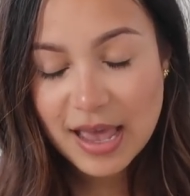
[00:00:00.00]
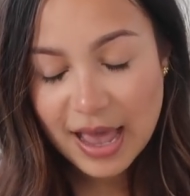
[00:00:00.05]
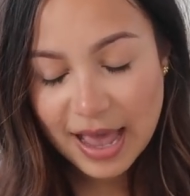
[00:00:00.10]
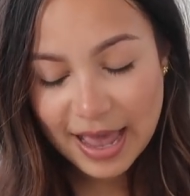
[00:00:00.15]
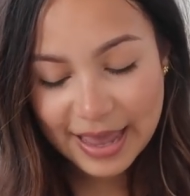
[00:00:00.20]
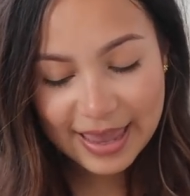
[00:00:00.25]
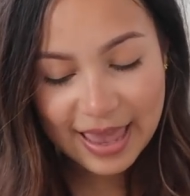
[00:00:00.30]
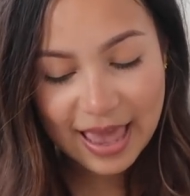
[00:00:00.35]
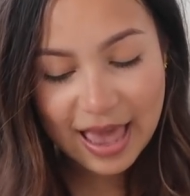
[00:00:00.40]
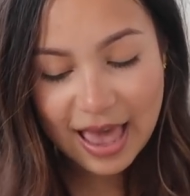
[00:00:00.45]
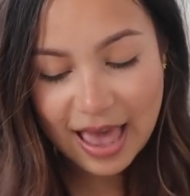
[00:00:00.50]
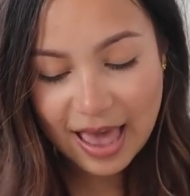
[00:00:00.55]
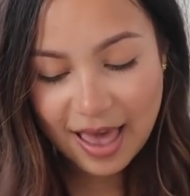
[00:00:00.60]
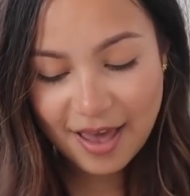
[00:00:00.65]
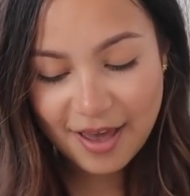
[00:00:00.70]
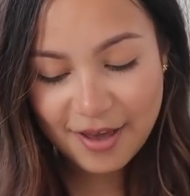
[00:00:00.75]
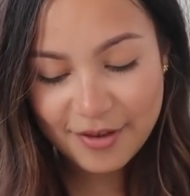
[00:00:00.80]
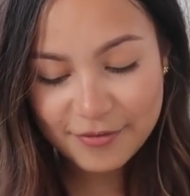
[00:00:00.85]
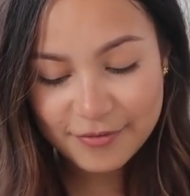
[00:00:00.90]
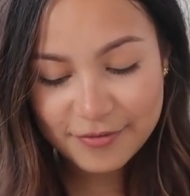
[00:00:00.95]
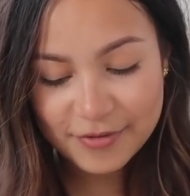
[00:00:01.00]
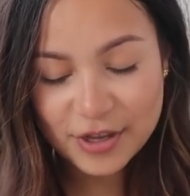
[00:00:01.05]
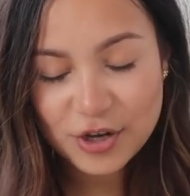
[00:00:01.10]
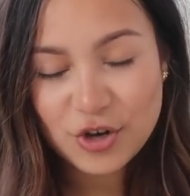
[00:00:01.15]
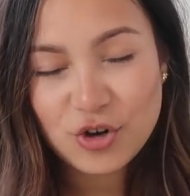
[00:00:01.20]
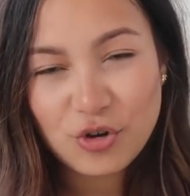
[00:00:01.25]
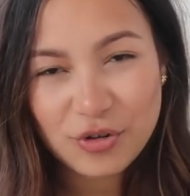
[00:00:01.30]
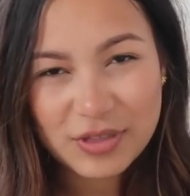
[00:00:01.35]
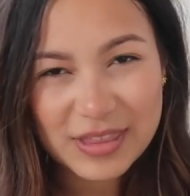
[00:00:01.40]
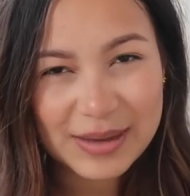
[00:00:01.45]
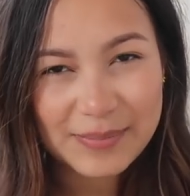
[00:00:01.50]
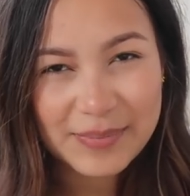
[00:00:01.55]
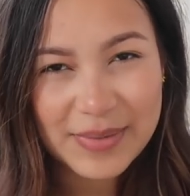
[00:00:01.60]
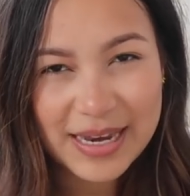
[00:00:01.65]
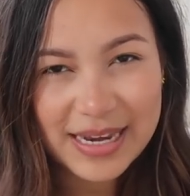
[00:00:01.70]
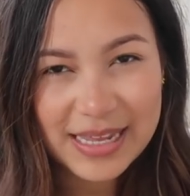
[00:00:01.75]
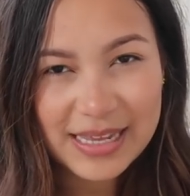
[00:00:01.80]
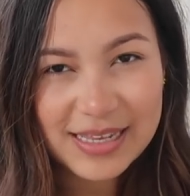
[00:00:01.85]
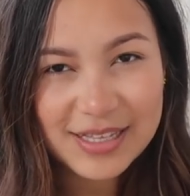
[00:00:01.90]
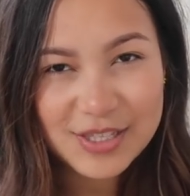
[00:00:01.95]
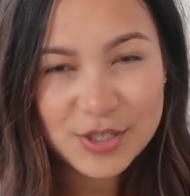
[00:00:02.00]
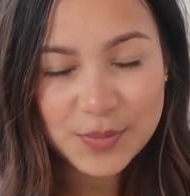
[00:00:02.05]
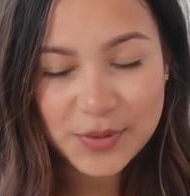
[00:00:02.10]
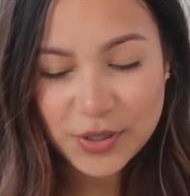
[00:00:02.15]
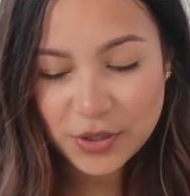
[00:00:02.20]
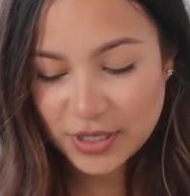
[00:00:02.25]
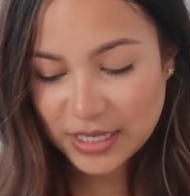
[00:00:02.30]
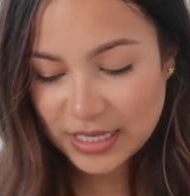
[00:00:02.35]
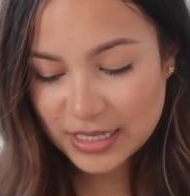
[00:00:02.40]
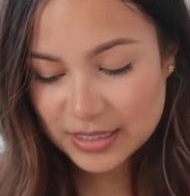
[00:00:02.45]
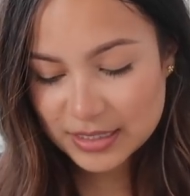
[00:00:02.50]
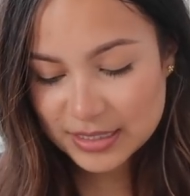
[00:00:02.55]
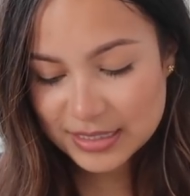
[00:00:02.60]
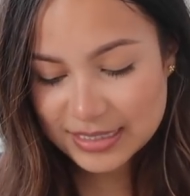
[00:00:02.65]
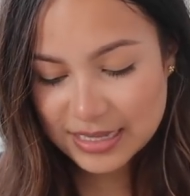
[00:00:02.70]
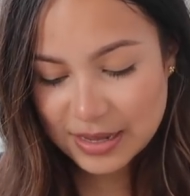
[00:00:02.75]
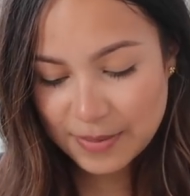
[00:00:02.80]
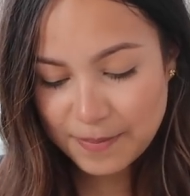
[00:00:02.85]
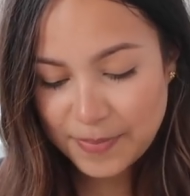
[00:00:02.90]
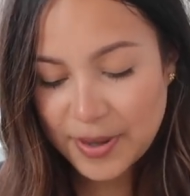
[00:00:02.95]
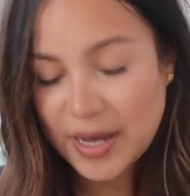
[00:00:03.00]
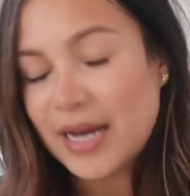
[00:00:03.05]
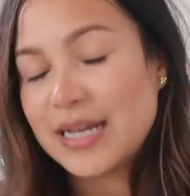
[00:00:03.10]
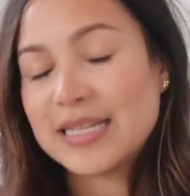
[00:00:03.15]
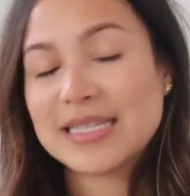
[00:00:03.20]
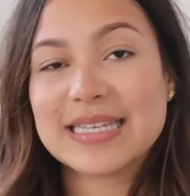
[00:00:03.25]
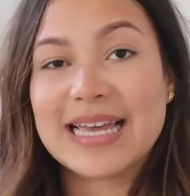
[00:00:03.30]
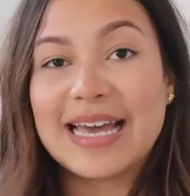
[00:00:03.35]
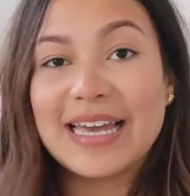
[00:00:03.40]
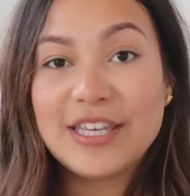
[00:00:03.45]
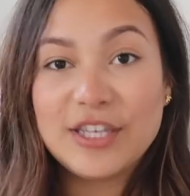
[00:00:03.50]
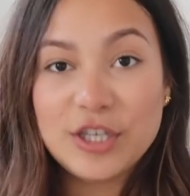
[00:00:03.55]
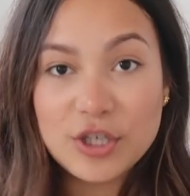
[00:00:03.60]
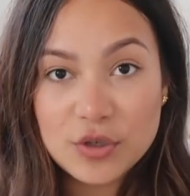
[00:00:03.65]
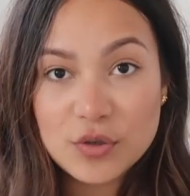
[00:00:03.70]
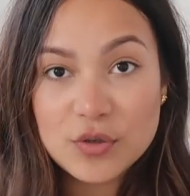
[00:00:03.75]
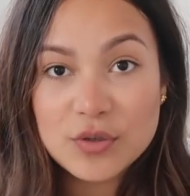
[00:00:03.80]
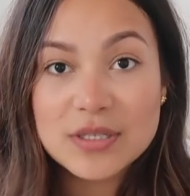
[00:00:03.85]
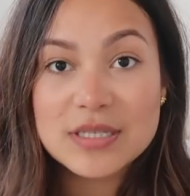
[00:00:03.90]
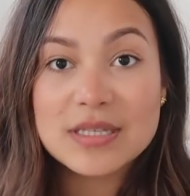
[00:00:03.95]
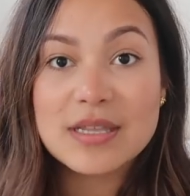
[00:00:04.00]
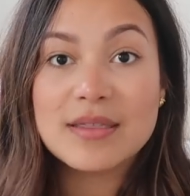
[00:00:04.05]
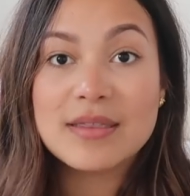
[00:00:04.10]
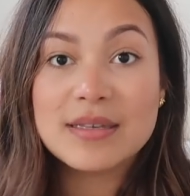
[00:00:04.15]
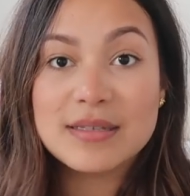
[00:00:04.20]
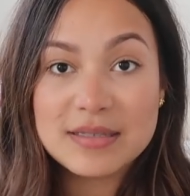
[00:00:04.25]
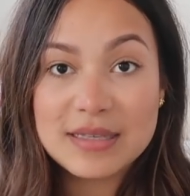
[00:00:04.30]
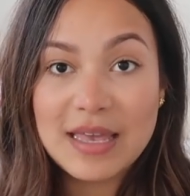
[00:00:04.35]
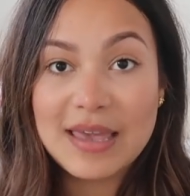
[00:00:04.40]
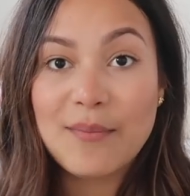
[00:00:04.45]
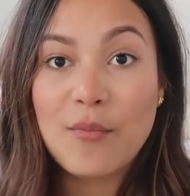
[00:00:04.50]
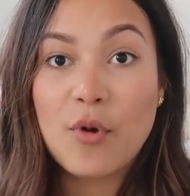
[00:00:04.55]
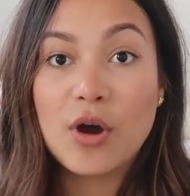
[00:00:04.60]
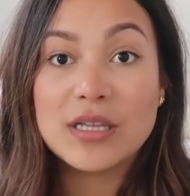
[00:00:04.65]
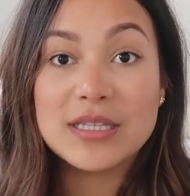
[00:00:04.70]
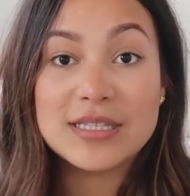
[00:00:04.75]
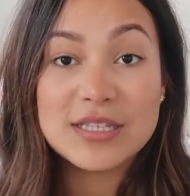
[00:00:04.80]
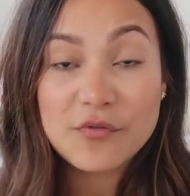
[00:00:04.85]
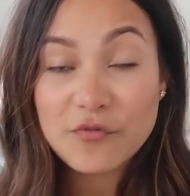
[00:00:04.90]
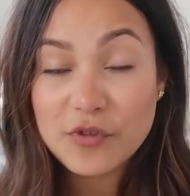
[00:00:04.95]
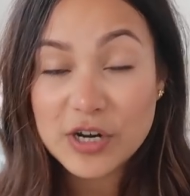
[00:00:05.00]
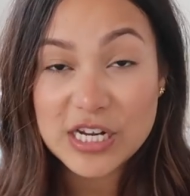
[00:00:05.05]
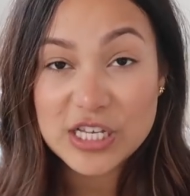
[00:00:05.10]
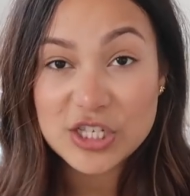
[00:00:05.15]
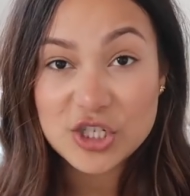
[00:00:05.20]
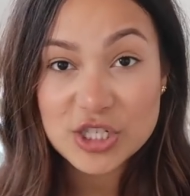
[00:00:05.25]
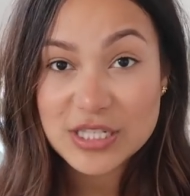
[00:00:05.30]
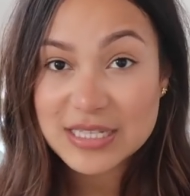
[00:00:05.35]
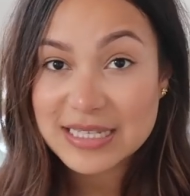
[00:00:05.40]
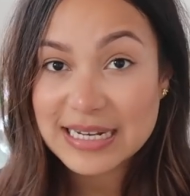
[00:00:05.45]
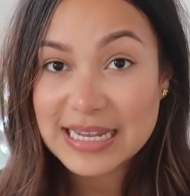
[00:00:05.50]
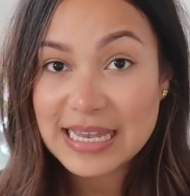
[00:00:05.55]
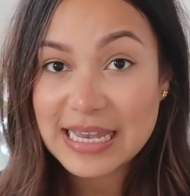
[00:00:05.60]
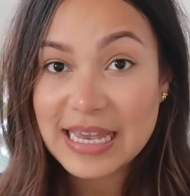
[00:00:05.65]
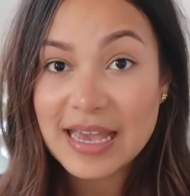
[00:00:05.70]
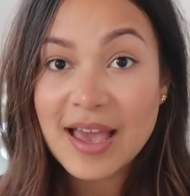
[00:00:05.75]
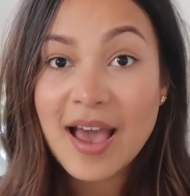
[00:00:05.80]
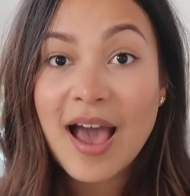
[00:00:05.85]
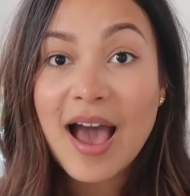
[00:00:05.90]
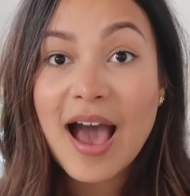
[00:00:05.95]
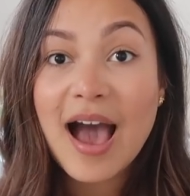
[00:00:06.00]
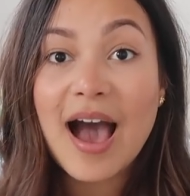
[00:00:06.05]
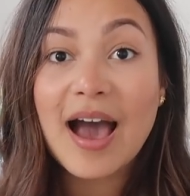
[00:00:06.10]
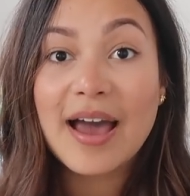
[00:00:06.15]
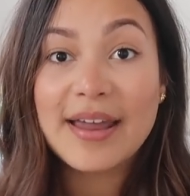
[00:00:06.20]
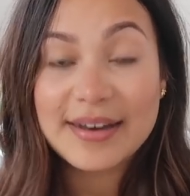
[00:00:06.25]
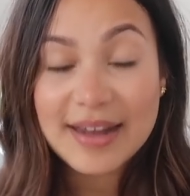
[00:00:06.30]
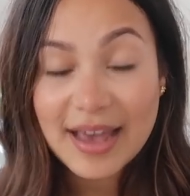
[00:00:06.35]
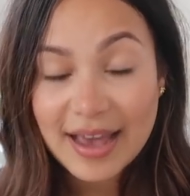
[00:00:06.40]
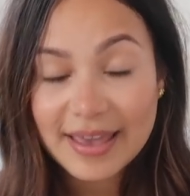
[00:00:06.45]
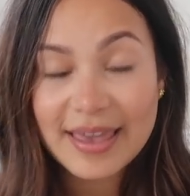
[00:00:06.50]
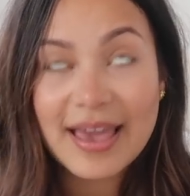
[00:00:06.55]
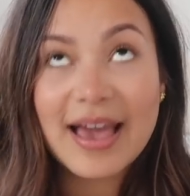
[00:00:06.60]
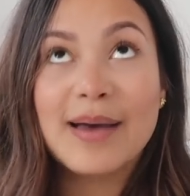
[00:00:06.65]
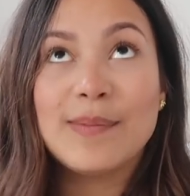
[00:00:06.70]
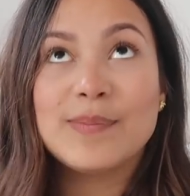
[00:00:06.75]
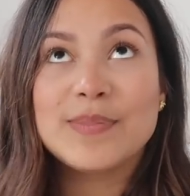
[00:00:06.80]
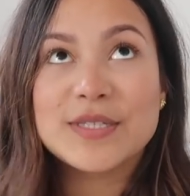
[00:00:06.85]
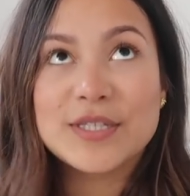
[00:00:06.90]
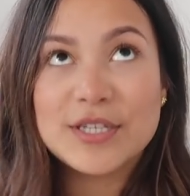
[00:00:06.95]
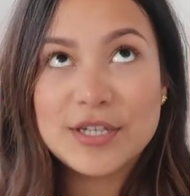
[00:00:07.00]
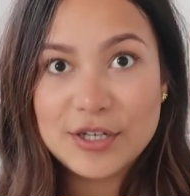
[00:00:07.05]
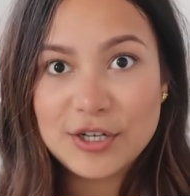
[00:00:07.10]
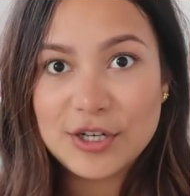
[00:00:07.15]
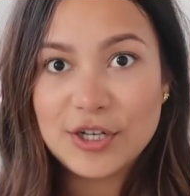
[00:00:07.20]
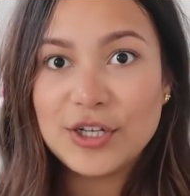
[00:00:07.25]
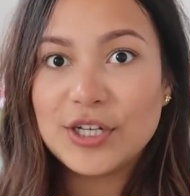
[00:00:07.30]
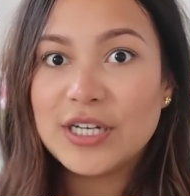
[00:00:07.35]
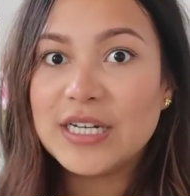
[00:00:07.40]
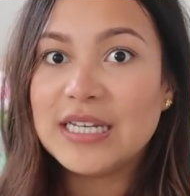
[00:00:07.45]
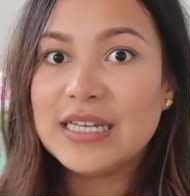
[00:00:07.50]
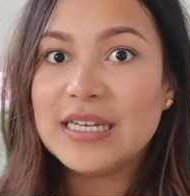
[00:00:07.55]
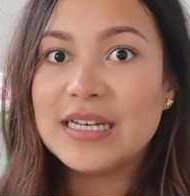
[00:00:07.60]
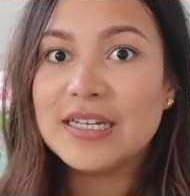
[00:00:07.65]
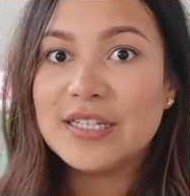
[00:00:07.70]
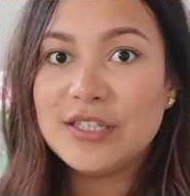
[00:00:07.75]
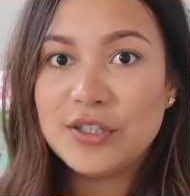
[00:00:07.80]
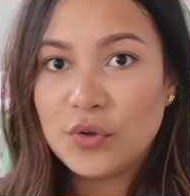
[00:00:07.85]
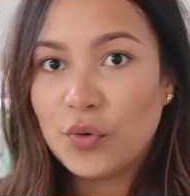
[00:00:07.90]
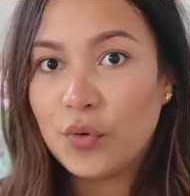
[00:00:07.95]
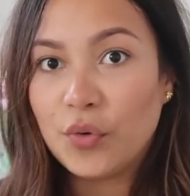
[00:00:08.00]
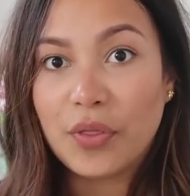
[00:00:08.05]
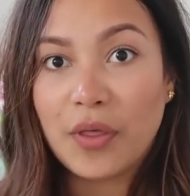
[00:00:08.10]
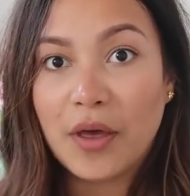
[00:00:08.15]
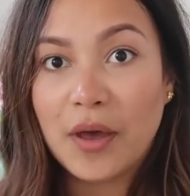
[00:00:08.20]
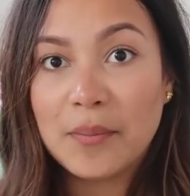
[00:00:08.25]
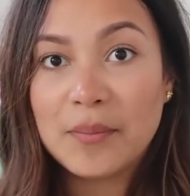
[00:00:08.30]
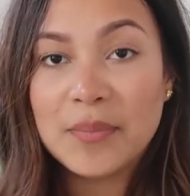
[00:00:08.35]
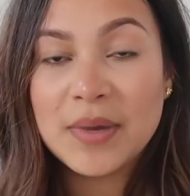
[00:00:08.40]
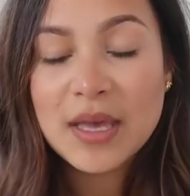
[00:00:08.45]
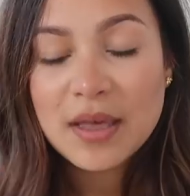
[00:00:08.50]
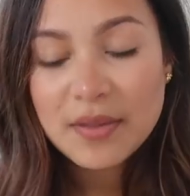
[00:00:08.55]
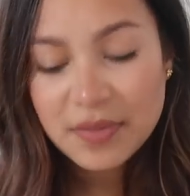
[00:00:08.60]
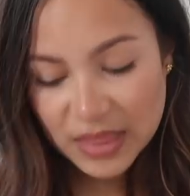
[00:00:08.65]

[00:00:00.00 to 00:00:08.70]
I have not that many, to be honest, but I use the same ones religiously and I absolutely adore them.